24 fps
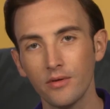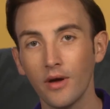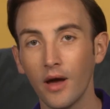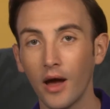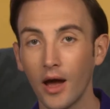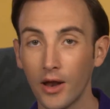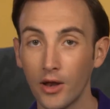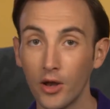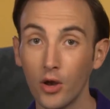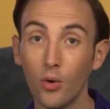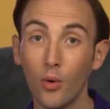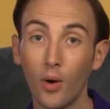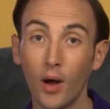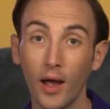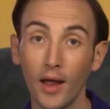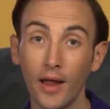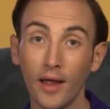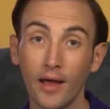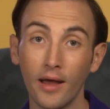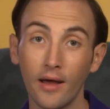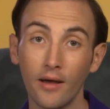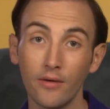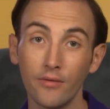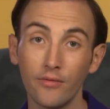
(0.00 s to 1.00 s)
I know I
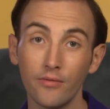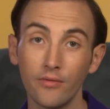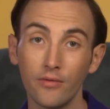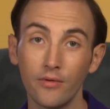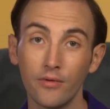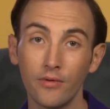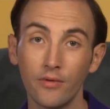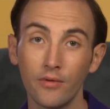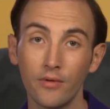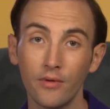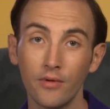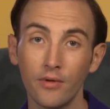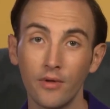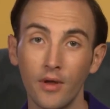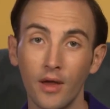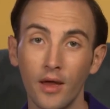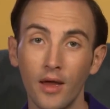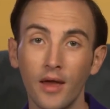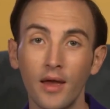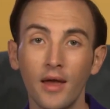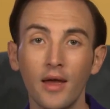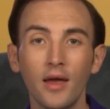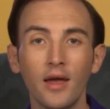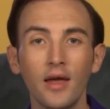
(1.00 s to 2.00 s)
have.
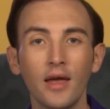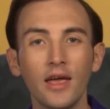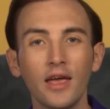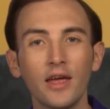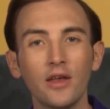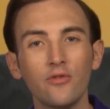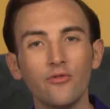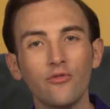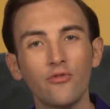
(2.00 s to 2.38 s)
In